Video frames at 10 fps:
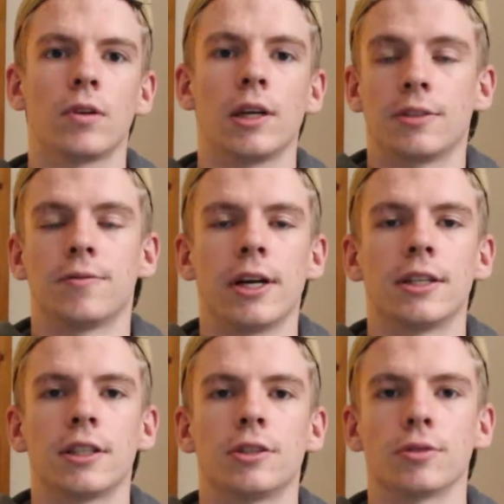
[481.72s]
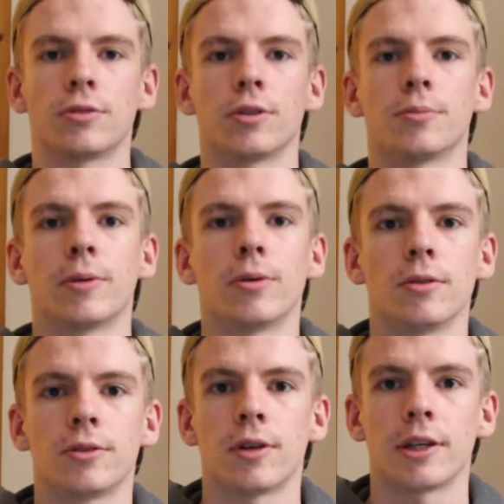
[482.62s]
it's very essential towards my
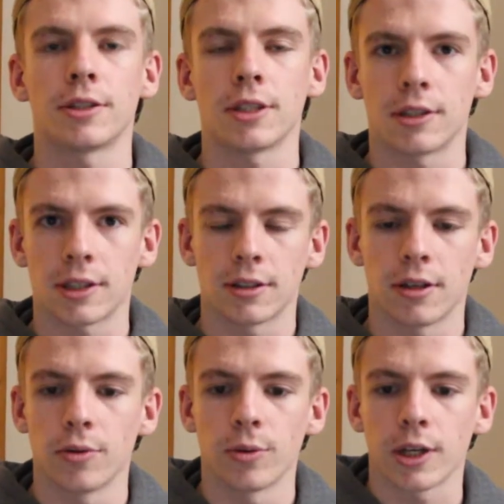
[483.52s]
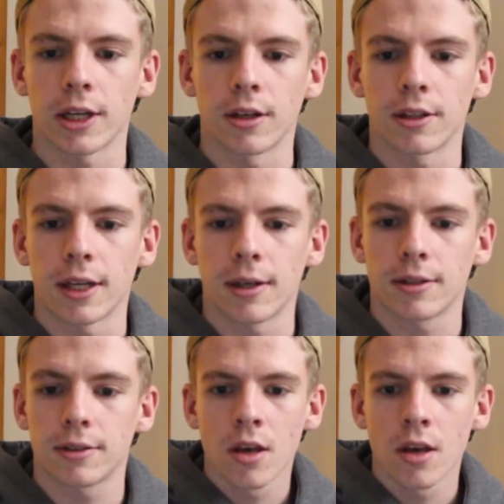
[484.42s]
role, so I just need to continue working on that.